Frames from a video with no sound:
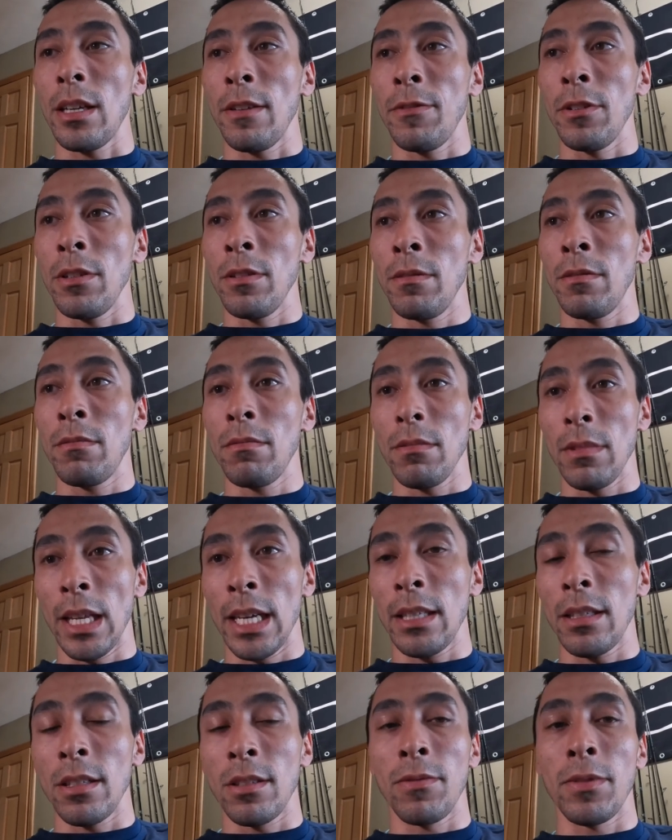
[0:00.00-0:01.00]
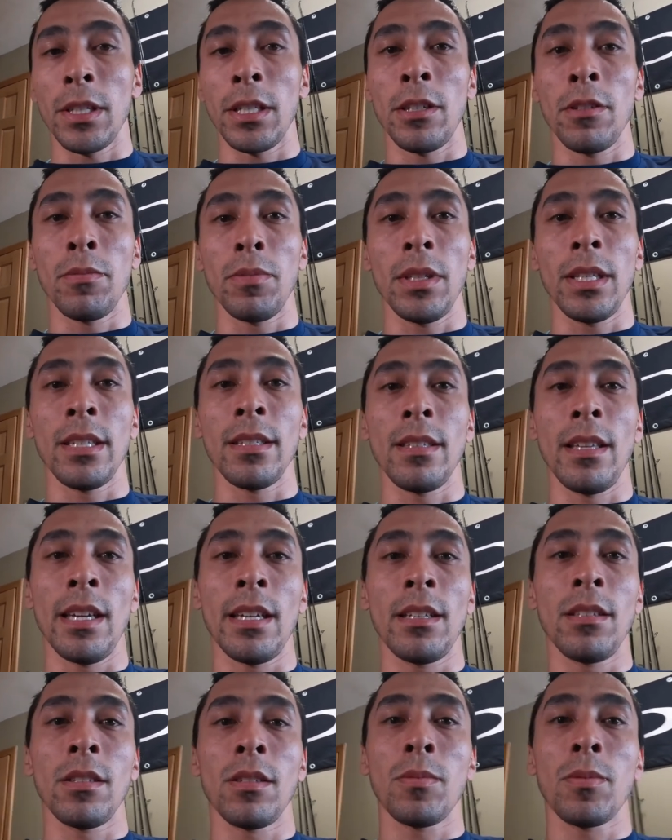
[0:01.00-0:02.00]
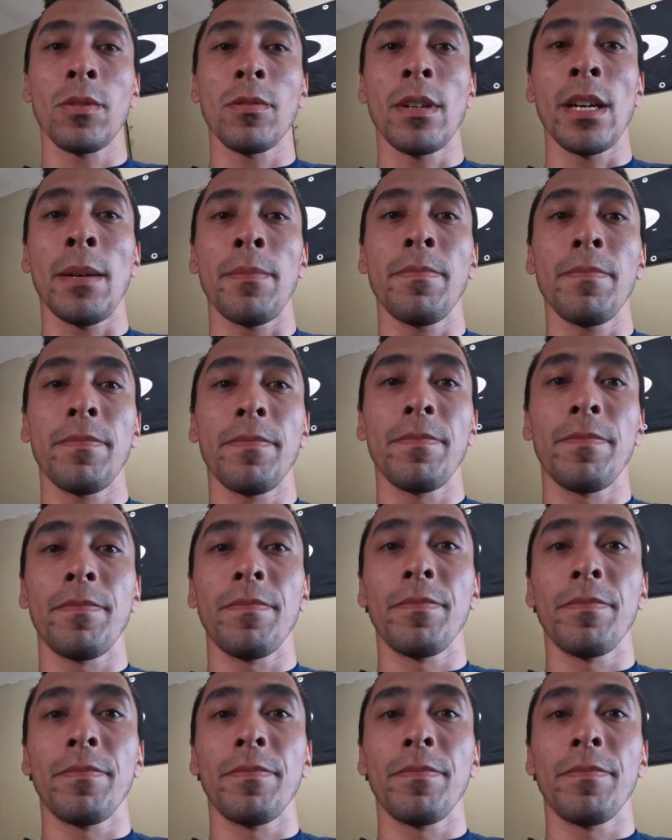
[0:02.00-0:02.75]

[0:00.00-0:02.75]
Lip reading: If you like this video, please like and subscribe.